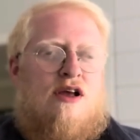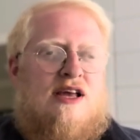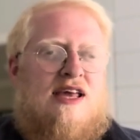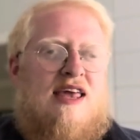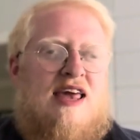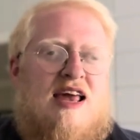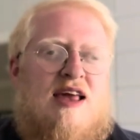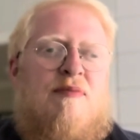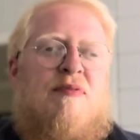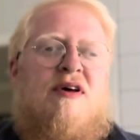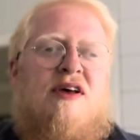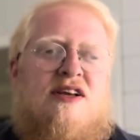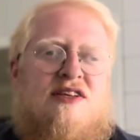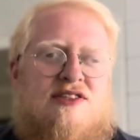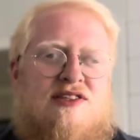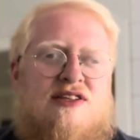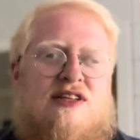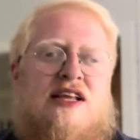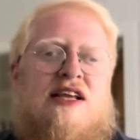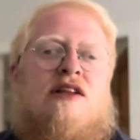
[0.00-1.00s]
keep it
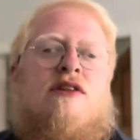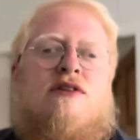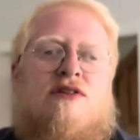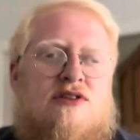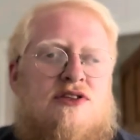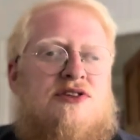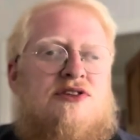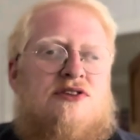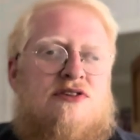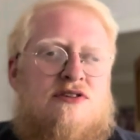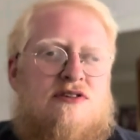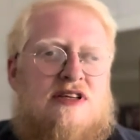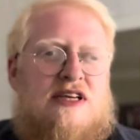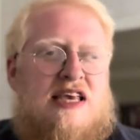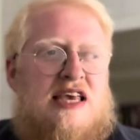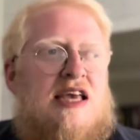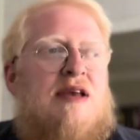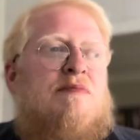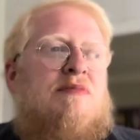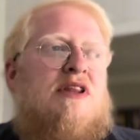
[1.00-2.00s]
as lilt.
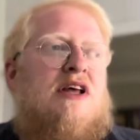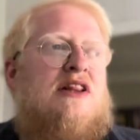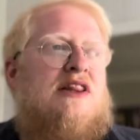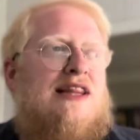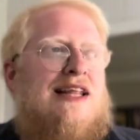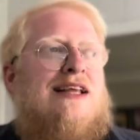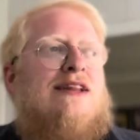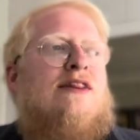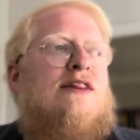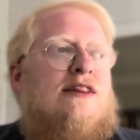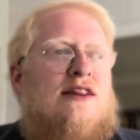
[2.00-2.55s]
Keep the lilt